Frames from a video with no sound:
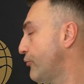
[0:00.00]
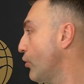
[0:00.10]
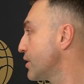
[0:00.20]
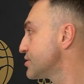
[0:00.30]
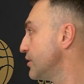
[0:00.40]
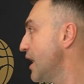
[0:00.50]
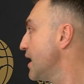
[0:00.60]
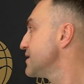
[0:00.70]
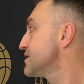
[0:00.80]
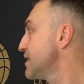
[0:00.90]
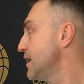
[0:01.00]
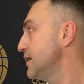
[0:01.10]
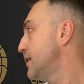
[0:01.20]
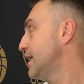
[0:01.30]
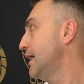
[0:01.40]
focus on us
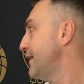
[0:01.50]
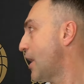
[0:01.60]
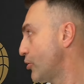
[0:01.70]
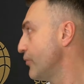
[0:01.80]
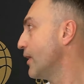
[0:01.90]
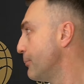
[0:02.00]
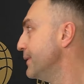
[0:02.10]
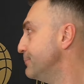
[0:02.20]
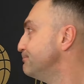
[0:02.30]
and our development.